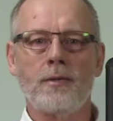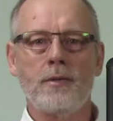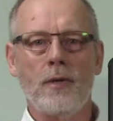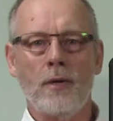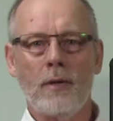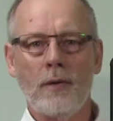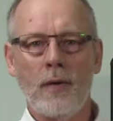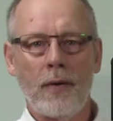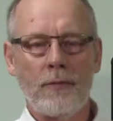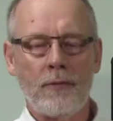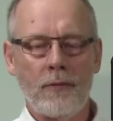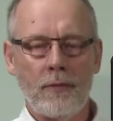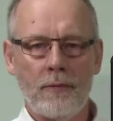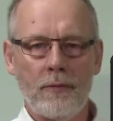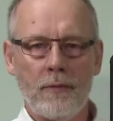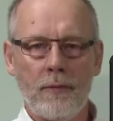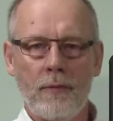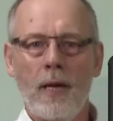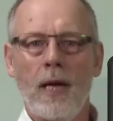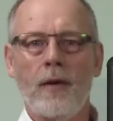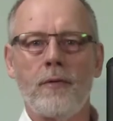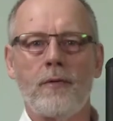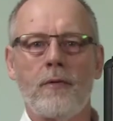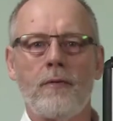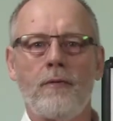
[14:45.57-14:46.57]
you know, after
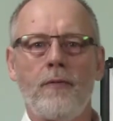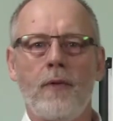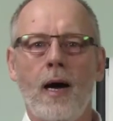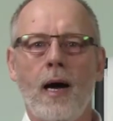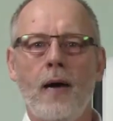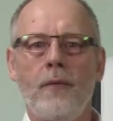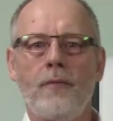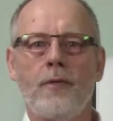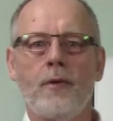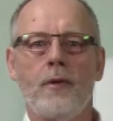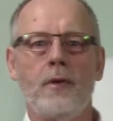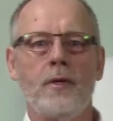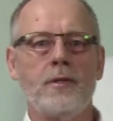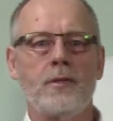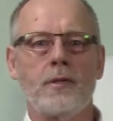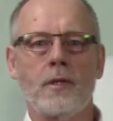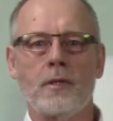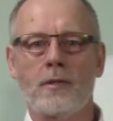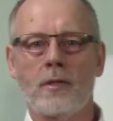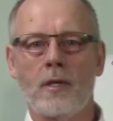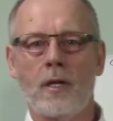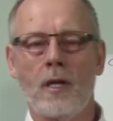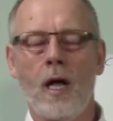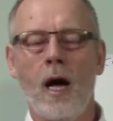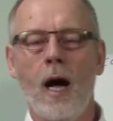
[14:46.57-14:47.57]
after 5:30,
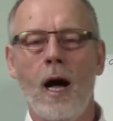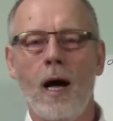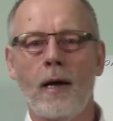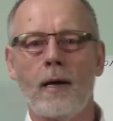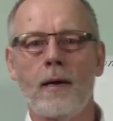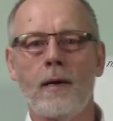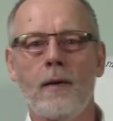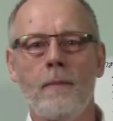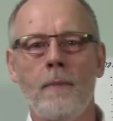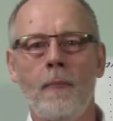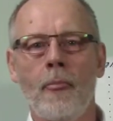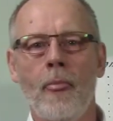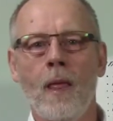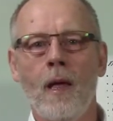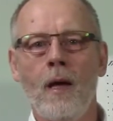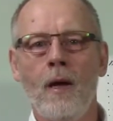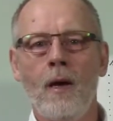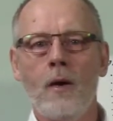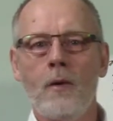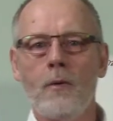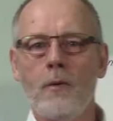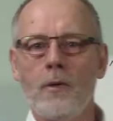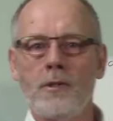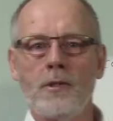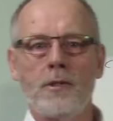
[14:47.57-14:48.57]
6 o'clock,
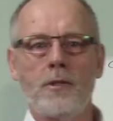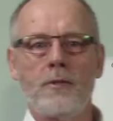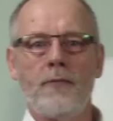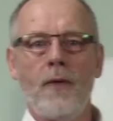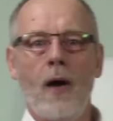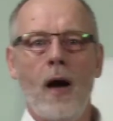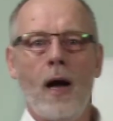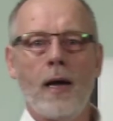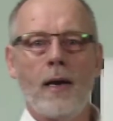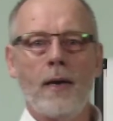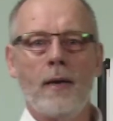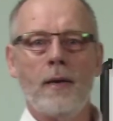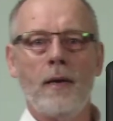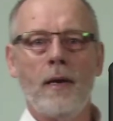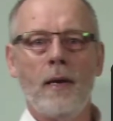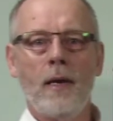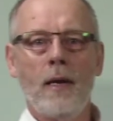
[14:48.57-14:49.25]
which is fine,